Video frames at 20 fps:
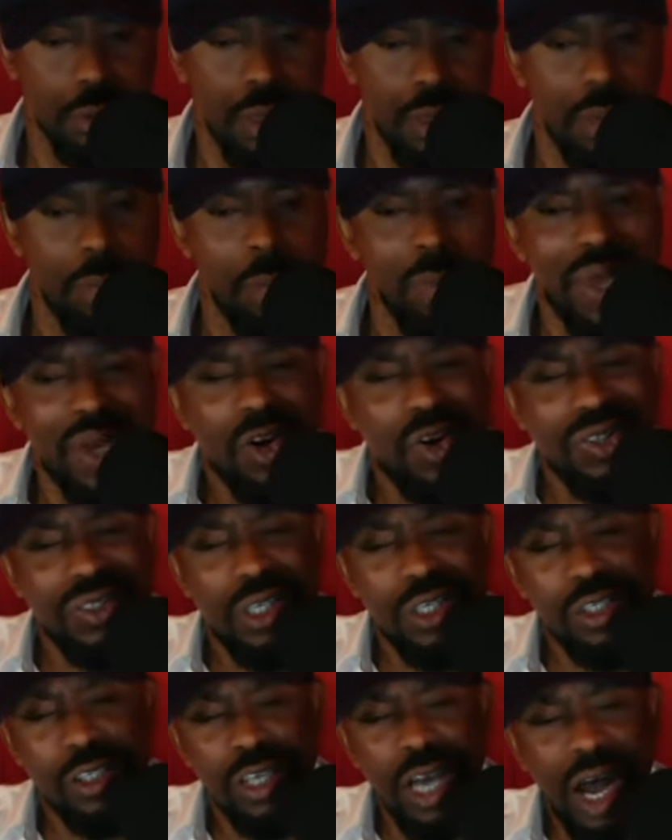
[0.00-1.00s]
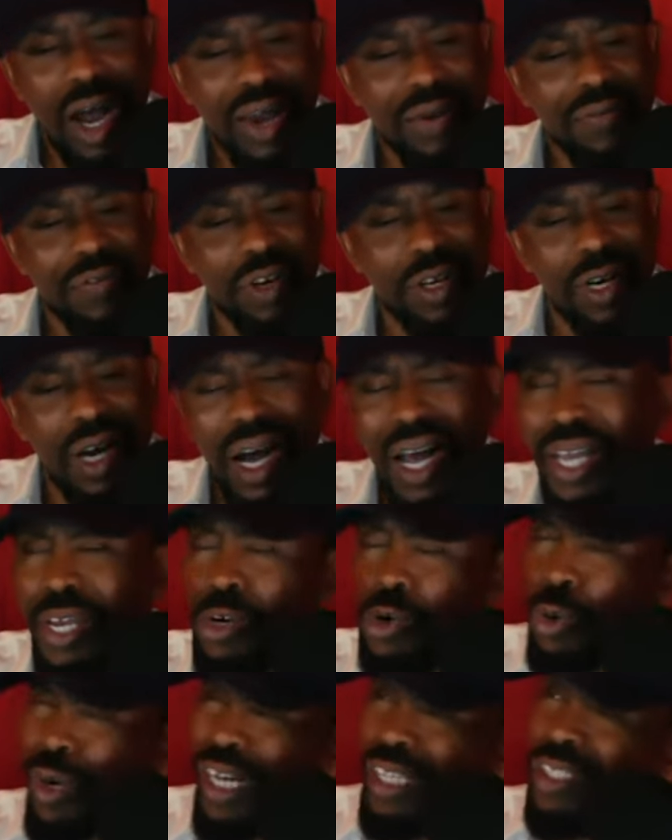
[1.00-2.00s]
Men are designed for
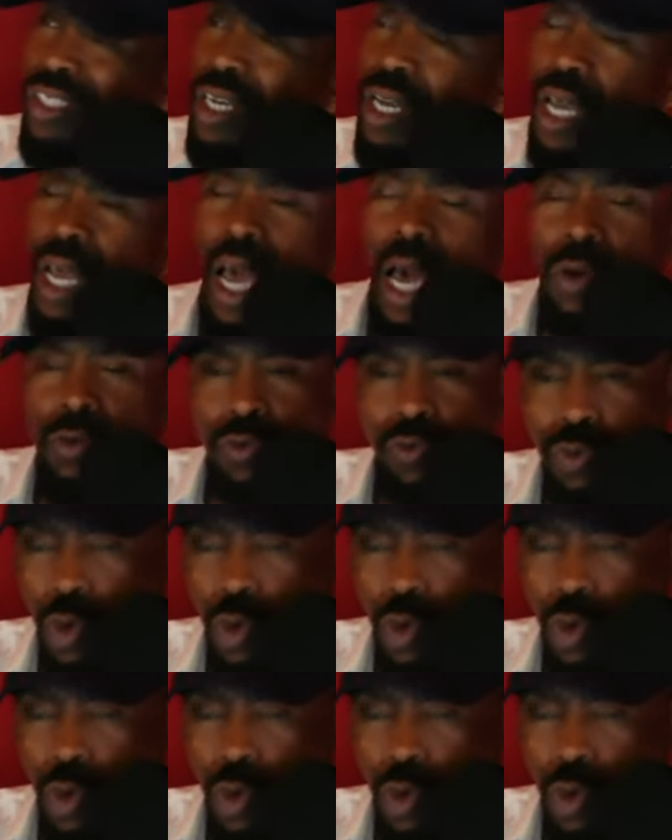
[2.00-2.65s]
conquest and